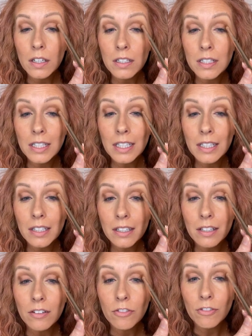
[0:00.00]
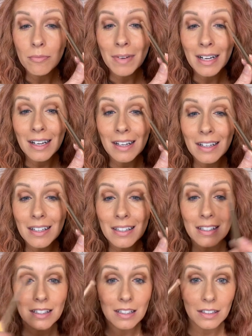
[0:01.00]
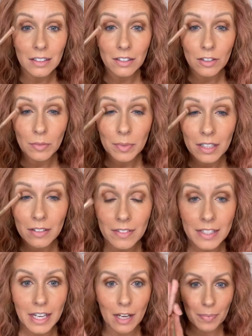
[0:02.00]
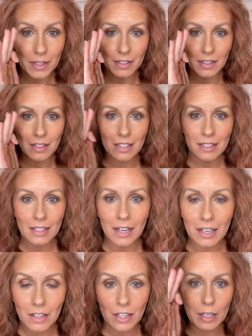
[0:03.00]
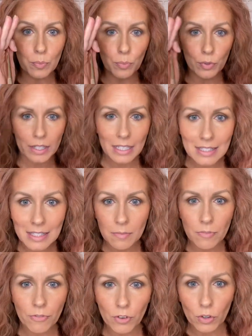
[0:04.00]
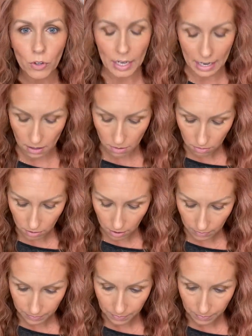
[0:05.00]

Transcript: to give my eyes a little bit of depth, and then this kind of like brings them further out.